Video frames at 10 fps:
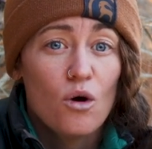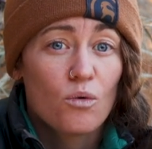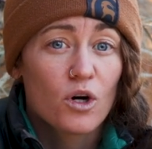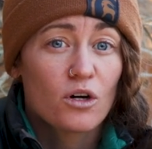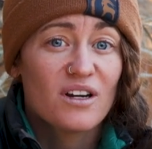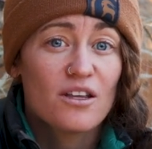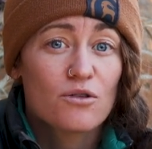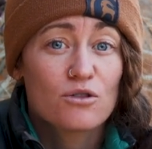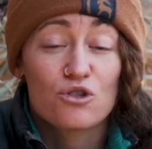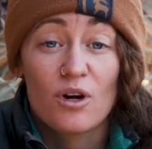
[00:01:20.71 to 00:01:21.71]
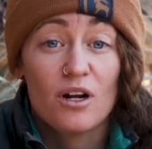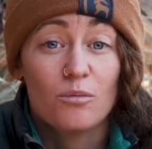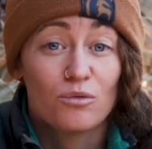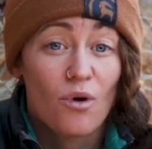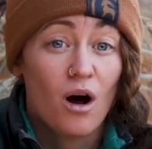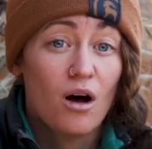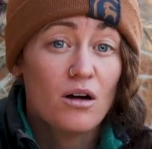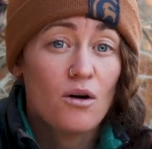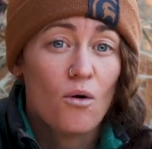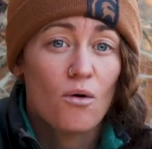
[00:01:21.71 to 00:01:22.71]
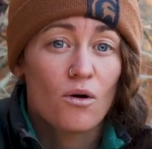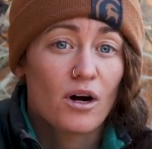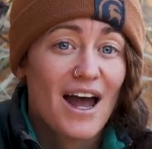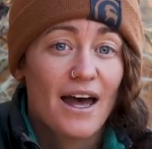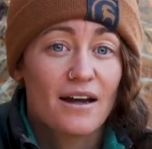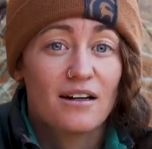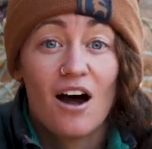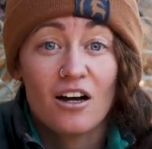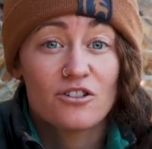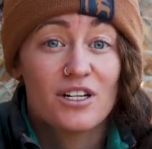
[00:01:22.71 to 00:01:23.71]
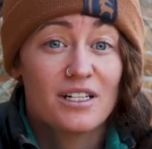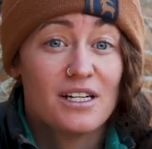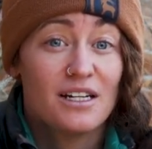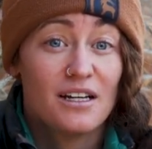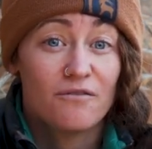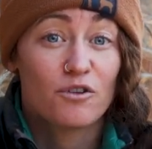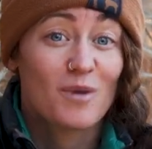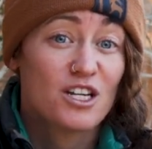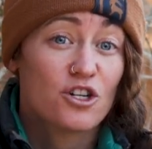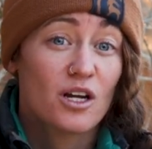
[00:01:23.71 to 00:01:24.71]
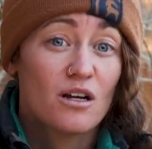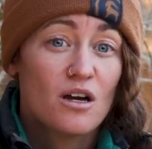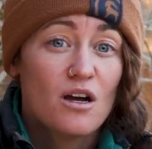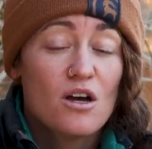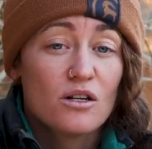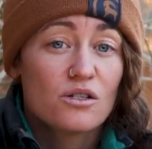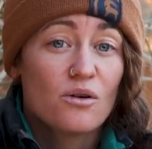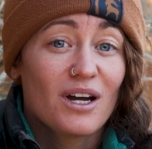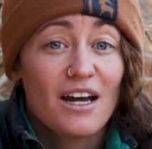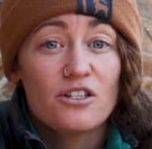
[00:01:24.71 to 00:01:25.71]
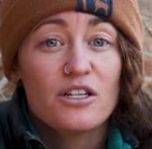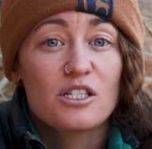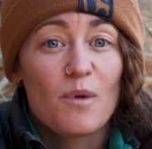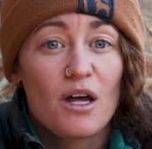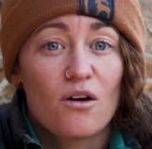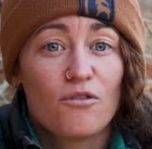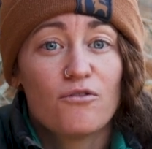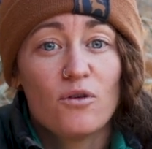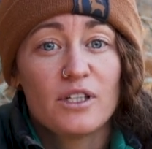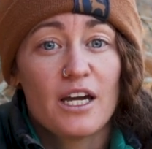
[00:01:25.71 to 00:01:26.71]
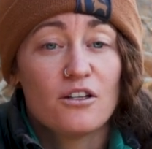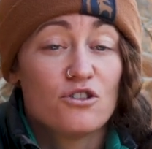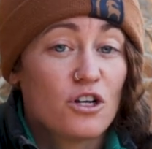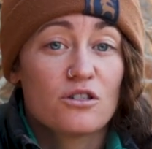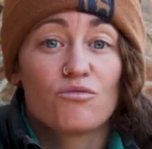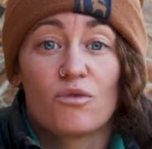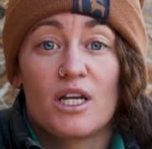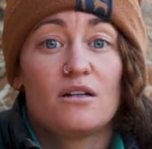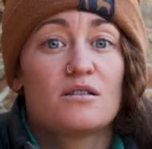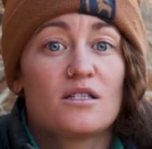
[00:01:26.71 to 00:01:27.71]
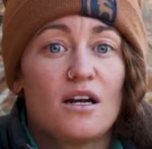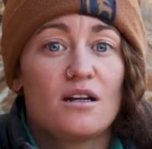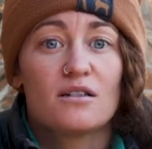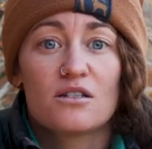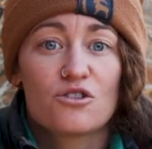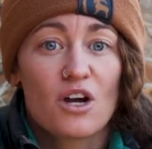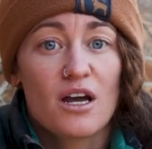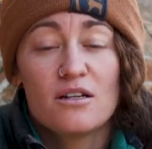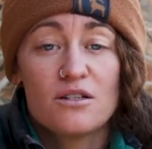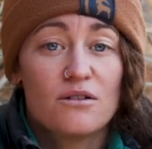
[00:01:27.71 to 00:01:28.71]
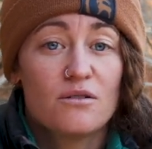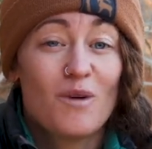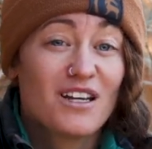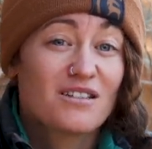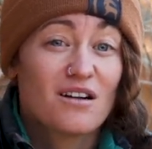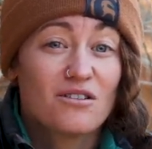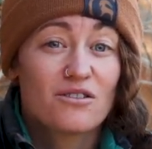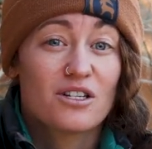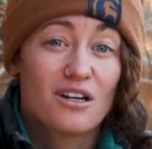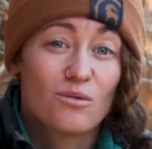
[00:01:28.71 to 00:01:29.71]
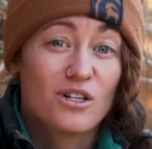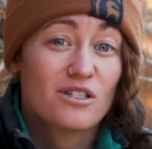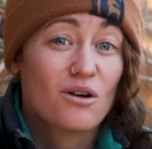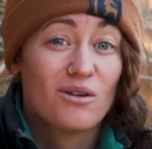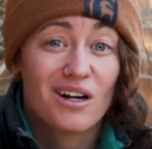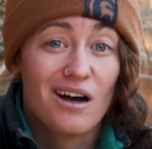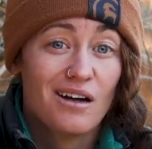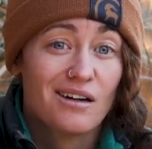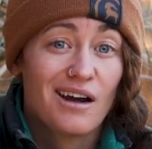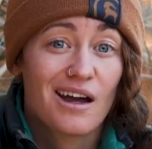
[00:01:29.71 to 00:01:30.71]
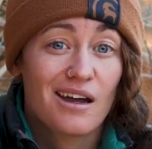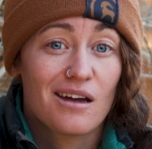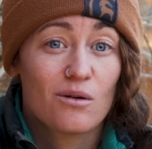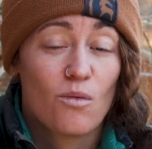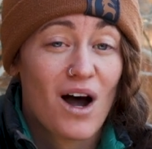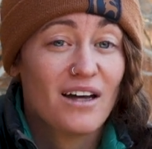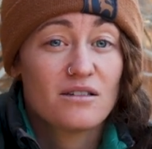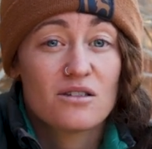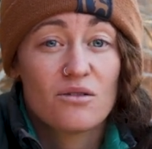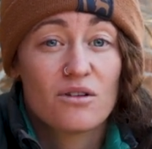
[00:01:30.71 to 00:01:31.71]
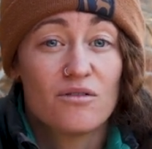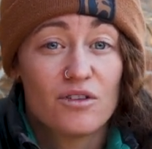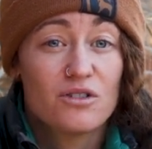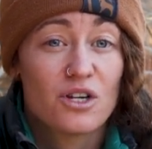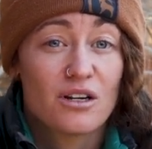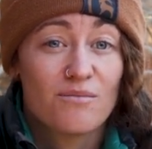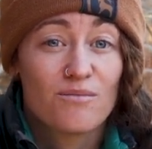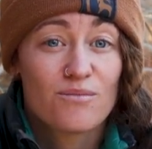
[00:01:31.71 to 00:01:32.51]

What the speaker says: were either straight up wrong or had contradicting information. So I actually spent a full day just reading studies, trying to best understand what's going on and why it's so confusing.